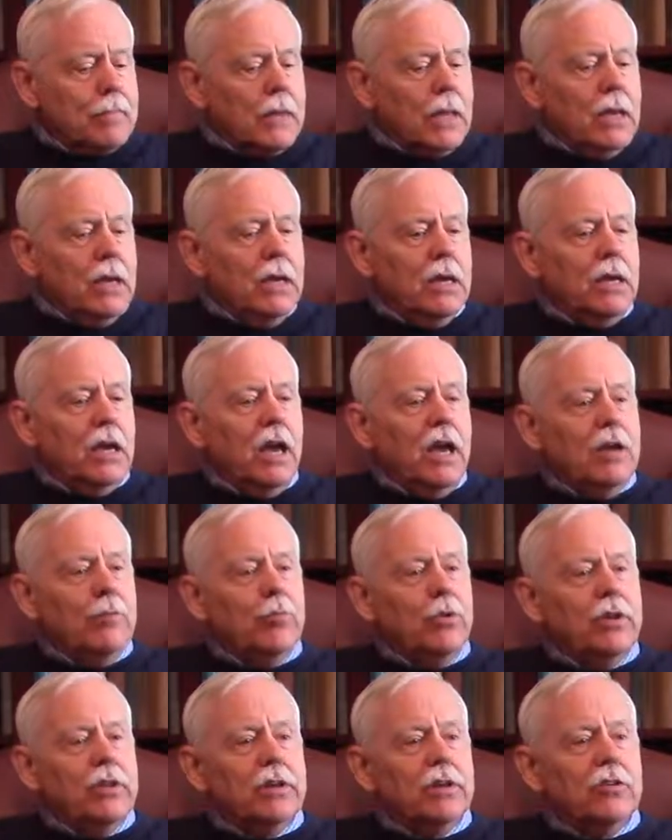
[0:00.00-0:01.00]
he came
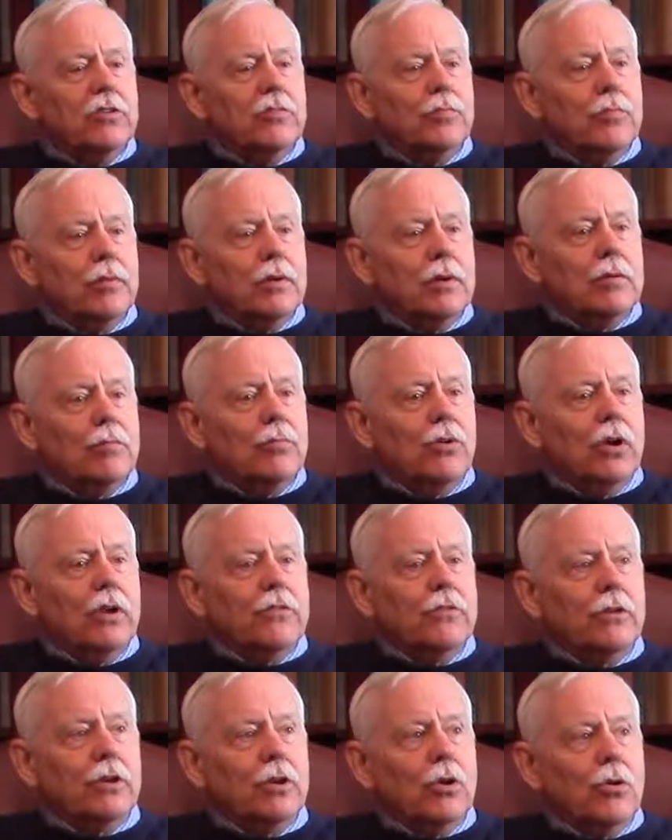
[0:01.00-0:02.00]
with his
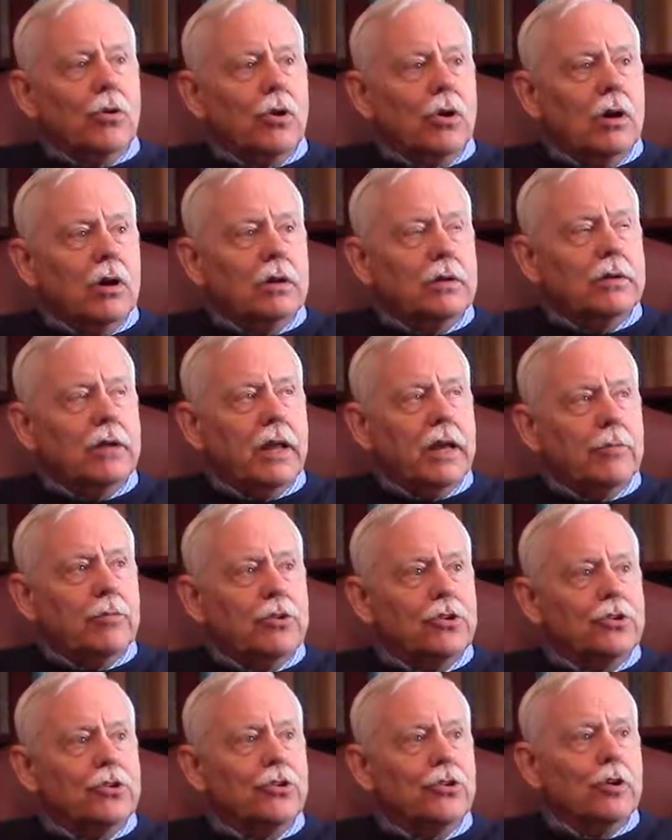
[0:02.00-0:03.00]
brother-in-law named
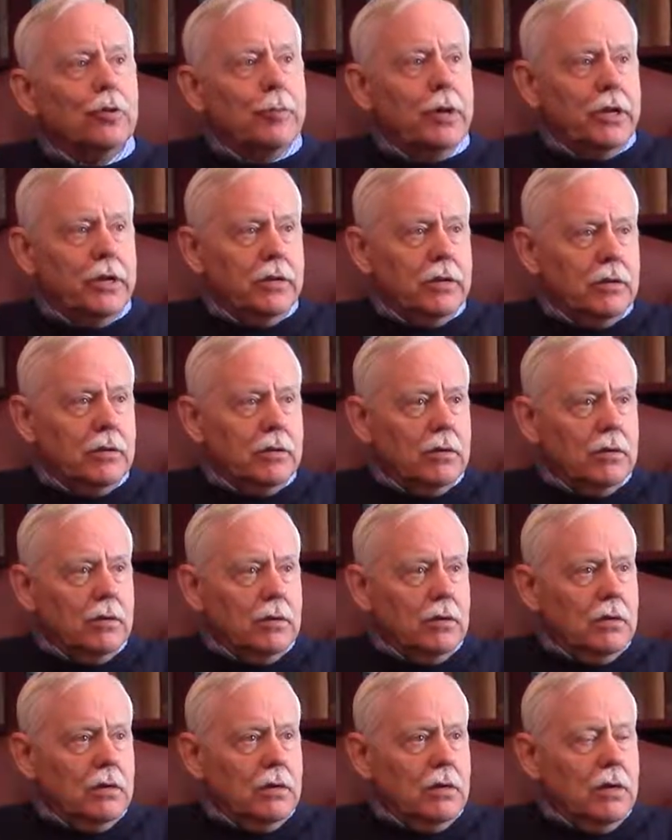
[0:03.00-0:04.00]
Schuurman.
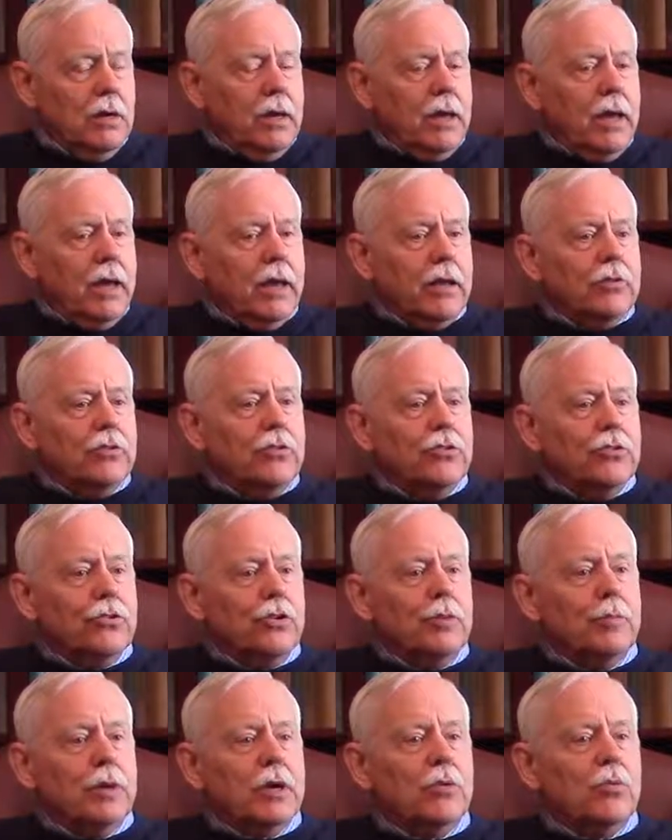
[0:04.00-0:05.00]
And
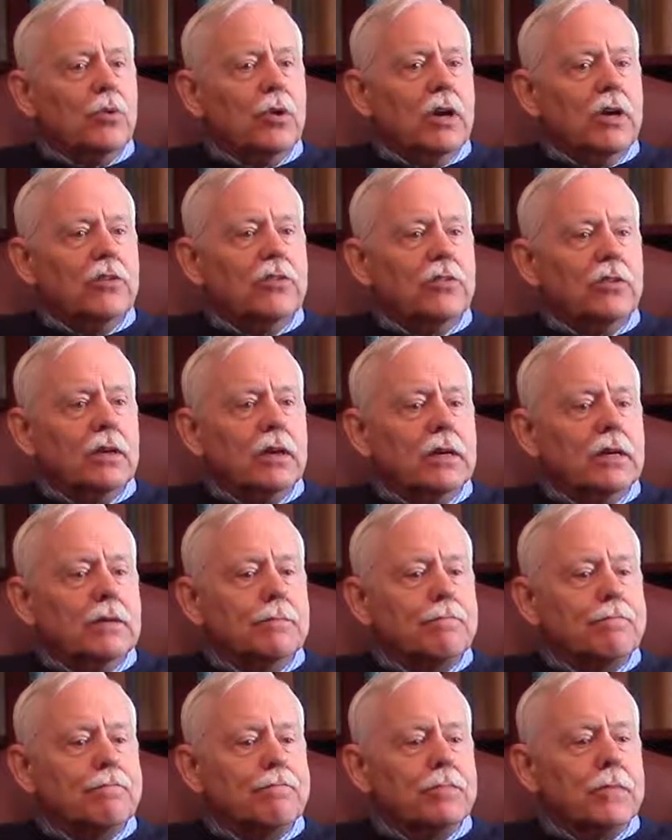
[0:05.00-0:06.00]
Schuurman was a
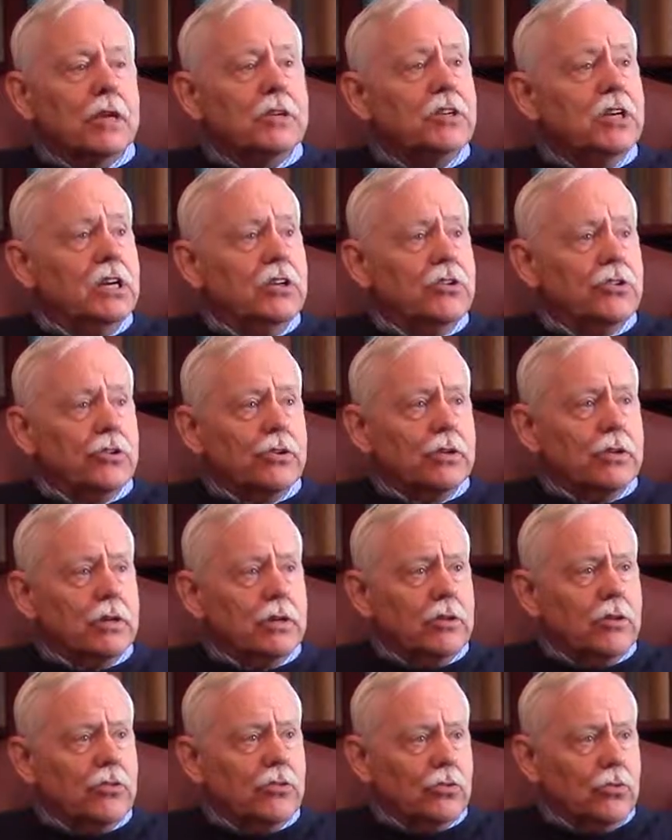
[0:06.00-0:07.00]
teacher
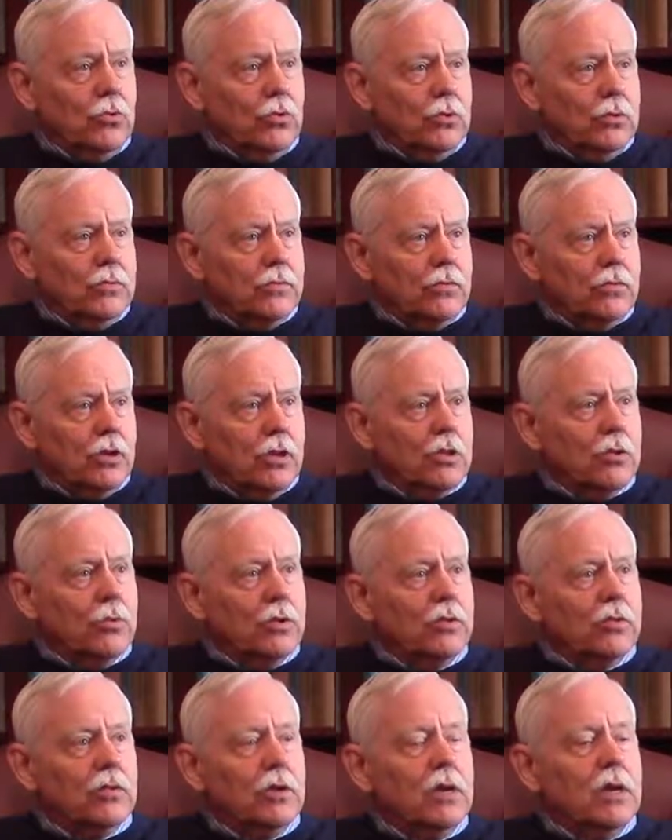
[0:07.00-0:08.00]
in the school. So there
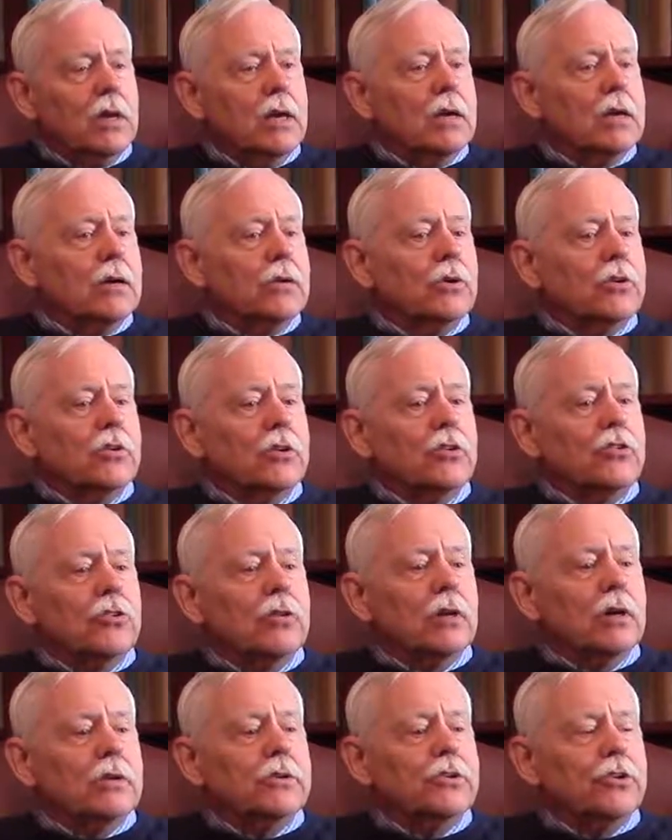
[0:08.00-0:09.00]
was a
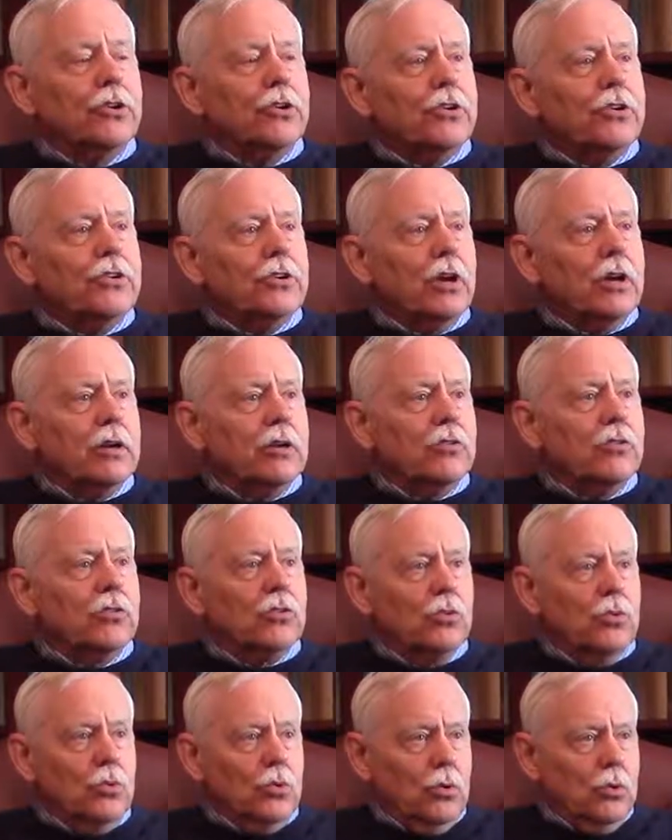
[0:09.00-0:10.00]
church and a
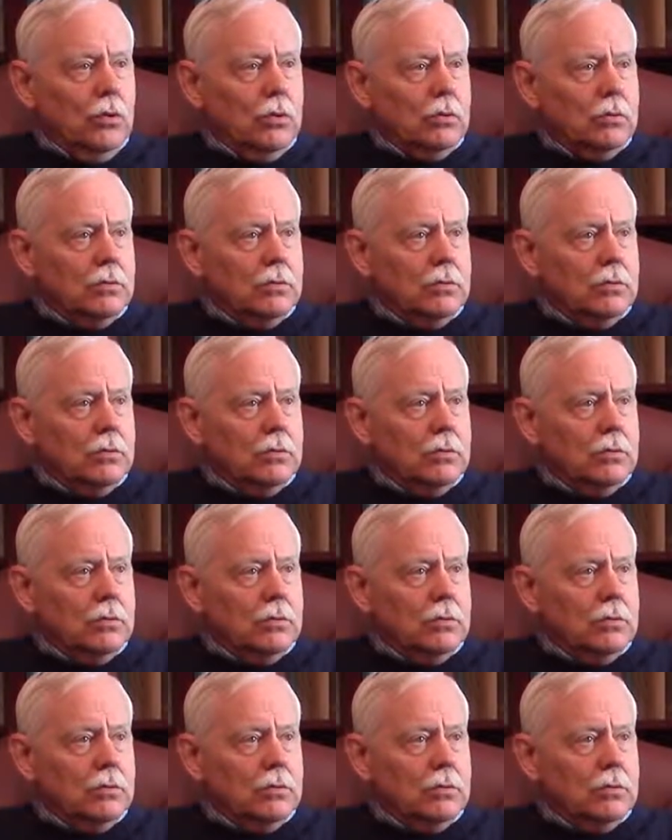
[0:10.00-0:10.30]
school.